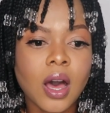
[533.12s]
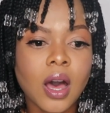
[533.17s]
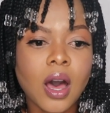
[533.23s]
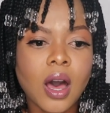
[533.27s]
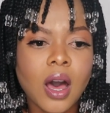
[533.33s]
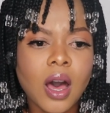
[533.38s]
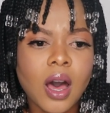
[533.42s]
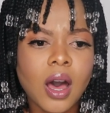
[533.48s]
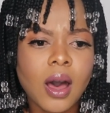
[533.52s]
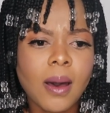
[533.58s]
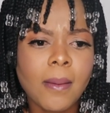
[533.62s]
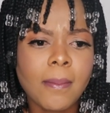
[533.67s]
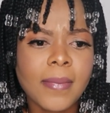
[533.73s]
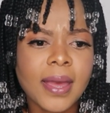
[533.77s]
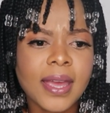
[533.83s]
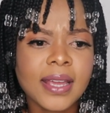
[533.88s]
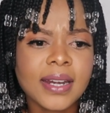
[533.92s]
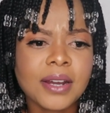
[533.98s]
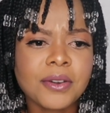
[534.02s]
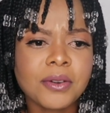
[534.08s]

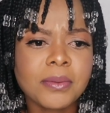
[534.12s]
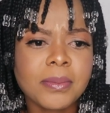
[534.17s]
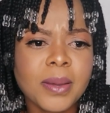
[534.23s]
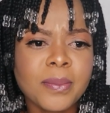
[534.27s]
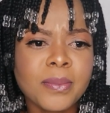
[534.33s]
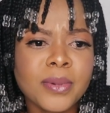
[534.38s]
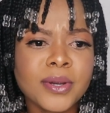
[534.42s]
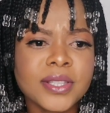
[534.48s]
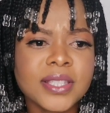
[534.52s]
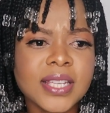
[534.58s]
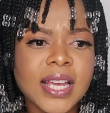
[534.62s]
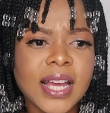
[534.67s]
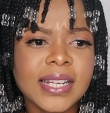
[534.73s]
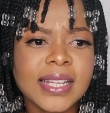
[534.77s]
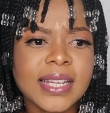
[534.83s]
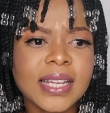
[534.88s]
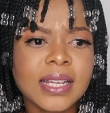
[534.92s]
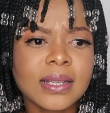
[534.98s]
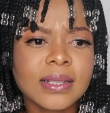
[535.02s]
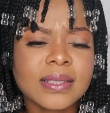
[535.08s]
And I remember
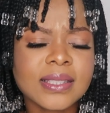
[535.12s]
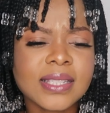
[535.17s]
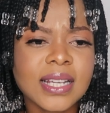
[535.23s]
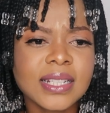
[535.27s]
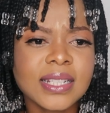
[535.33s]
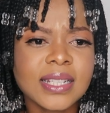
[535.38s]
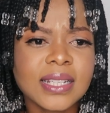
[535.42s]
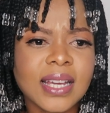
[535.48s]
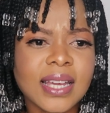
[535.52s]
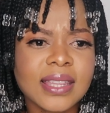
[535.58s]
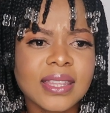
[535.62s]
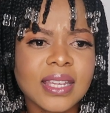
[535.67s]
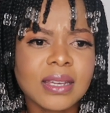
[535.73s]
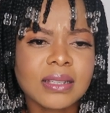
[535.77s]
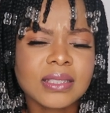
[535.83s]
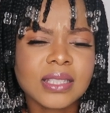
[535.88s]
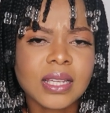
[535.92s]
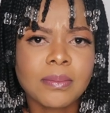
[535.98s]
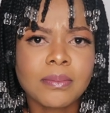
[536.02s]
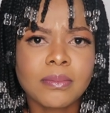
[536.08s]
telling I
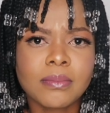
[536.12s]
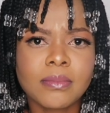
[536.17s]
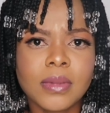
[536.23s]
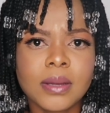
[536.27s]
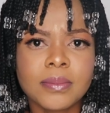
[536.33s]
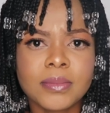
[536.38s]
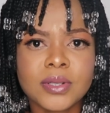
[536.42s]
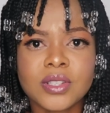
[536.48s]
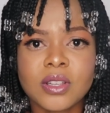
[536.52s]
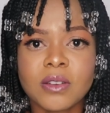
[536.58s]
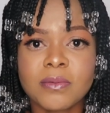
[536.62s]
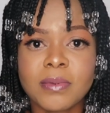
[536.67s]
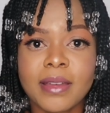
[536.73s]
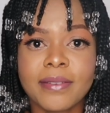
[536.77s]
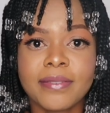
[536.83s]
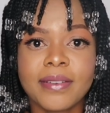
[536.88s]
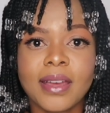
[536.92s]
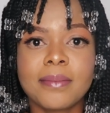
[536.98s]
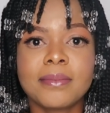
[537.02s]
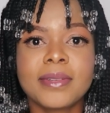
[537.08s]
think some members of my
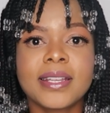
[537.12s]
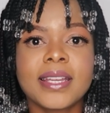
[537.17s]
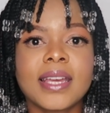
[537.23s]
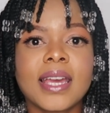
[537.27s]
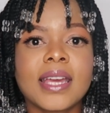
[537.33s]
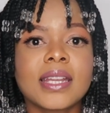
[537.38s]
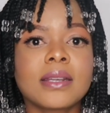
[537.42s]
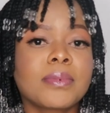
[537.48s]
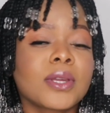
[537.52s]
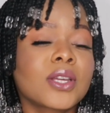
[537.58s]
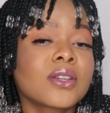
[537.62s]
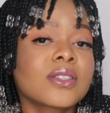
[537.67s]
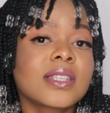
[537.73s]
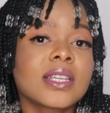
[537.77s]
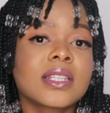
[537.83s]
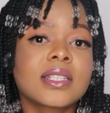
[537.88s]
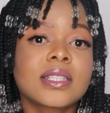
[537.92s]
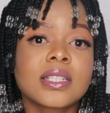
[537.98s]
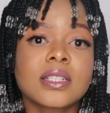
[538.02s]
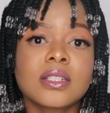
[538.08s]
family, and because
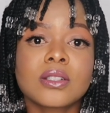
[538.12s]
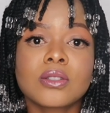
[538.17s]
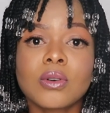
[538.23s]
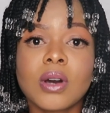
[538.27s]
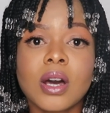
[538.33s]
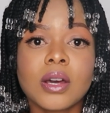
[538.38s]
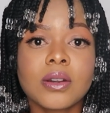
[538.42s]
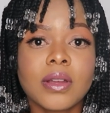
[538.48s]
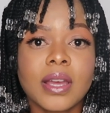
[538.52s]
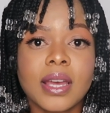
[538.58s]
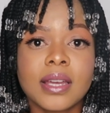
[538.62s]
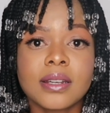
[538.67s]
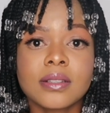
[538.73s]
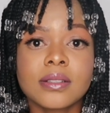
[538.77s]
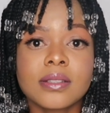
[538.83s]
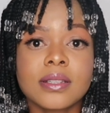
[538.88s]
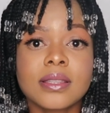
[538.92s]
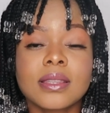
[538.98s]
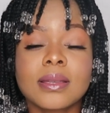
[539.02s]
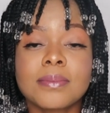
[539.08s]
they didn't know how to
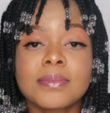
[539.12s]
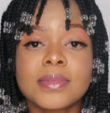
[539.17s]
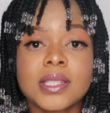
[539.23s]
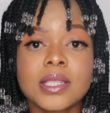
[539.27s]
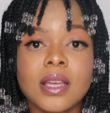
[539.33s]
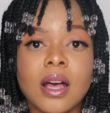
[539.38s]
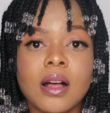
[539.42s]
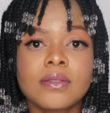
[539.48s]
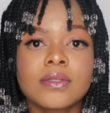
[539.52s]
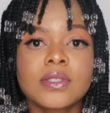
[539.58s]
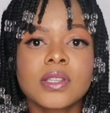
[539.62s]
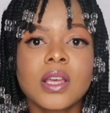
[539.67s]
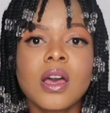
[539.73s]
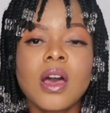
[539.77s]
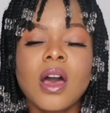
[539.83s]
handle it themselves,